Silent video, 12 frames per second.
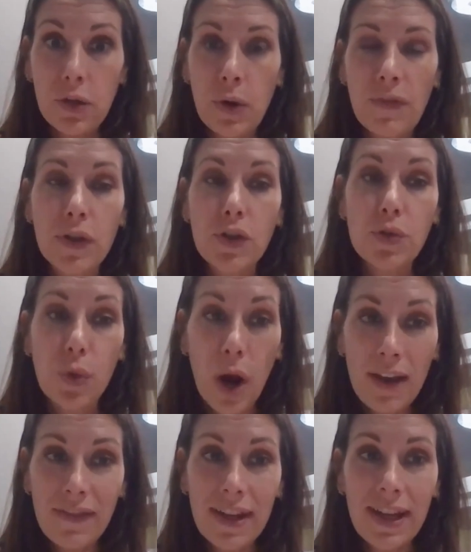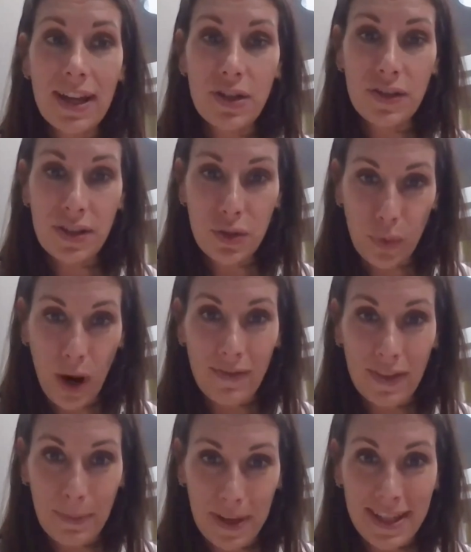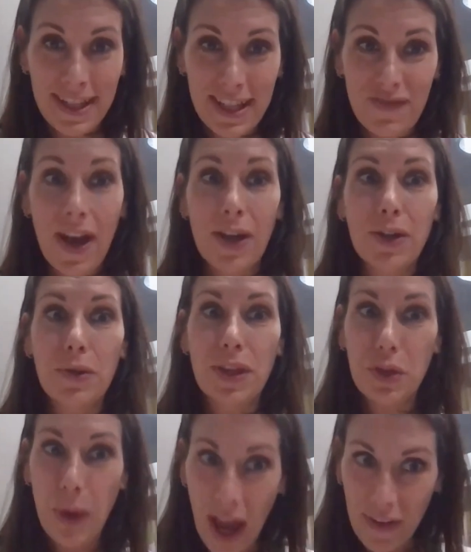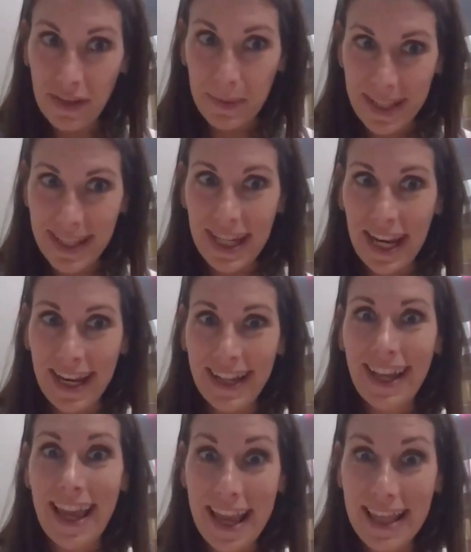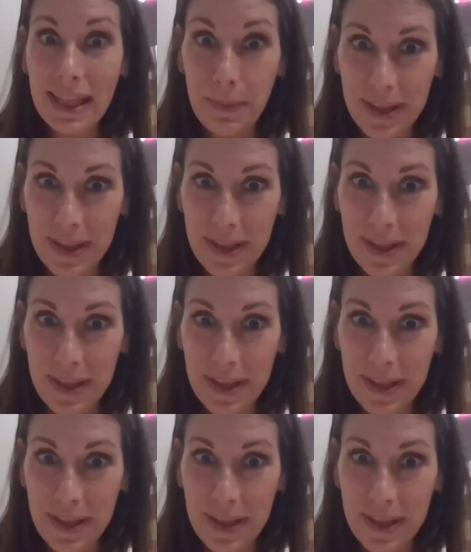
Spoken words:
if you're driving and deriving business value, then you have to be sitting in the